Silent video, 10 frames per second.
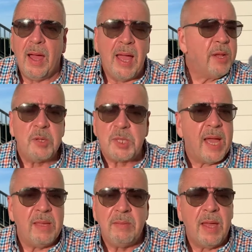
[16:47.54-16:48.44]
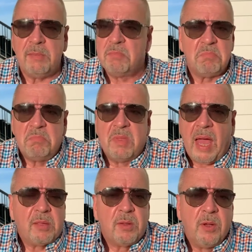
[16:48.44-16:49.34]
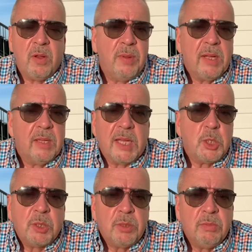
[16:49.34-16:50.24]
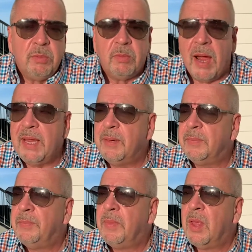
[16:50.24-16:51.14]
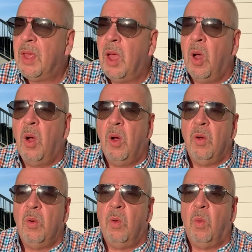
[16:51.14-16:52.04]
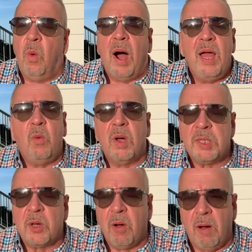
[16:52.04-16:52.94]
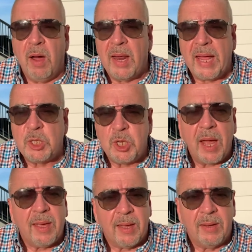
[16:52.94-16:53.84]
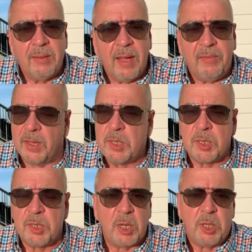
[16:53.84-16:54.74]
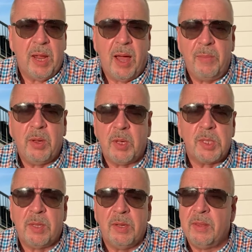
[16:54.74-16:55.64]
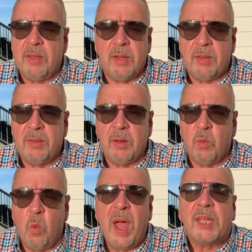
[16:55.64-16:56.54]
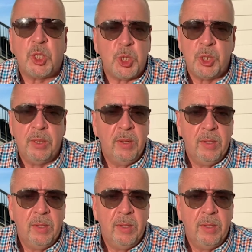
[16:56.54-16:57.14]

I understand that that could have been a glitch, right? Why it wasn't caught at check-in, if it's such an odd, because the witch